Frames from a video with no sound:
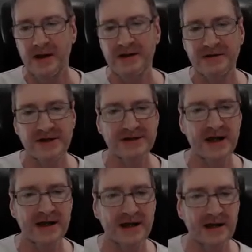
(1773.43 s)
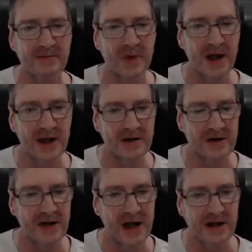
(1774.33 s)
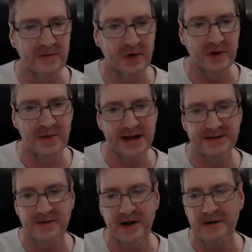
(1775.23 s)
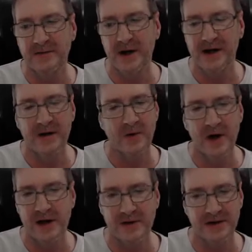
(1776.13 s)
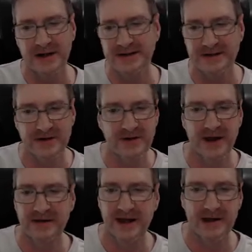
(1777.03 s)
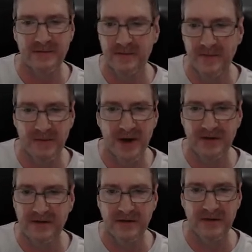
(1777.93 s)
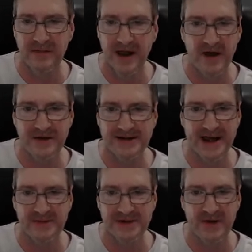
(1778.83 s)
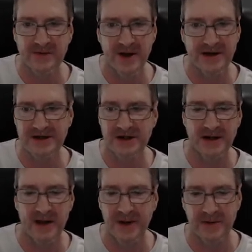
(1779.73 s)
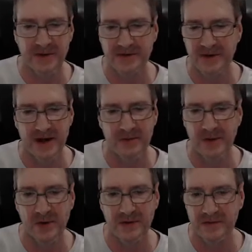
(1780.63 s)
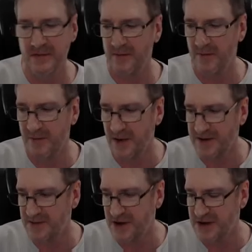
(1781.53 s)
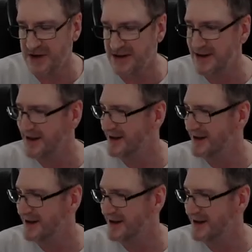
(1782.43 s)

Uh, and just like um, Maya, you can't import a Max file. I don't know why Autodesk do that. They they both they own the same software. They should allow people to import those versions.